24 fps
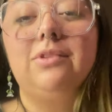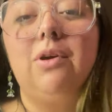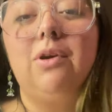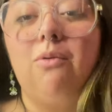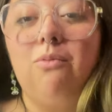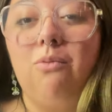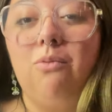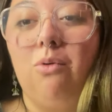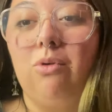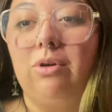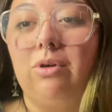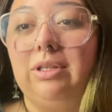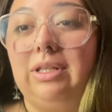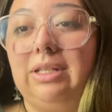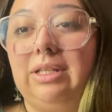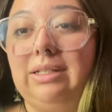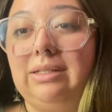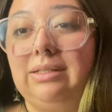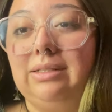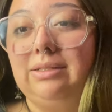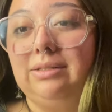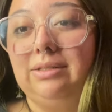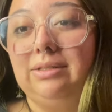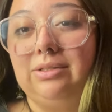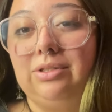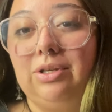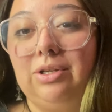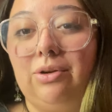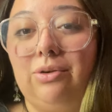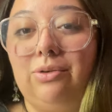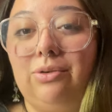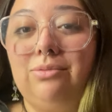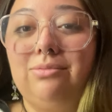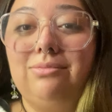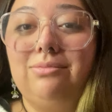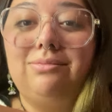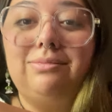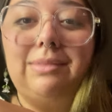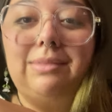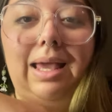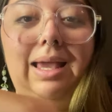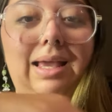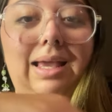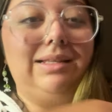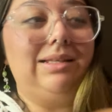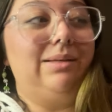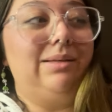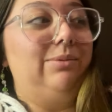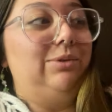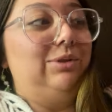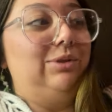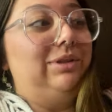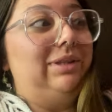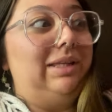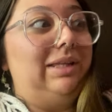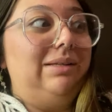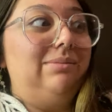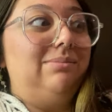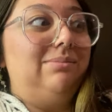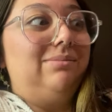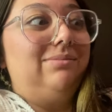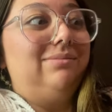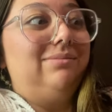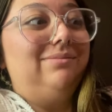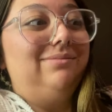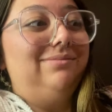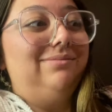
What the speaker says: wore this, so I guess I'm on theme.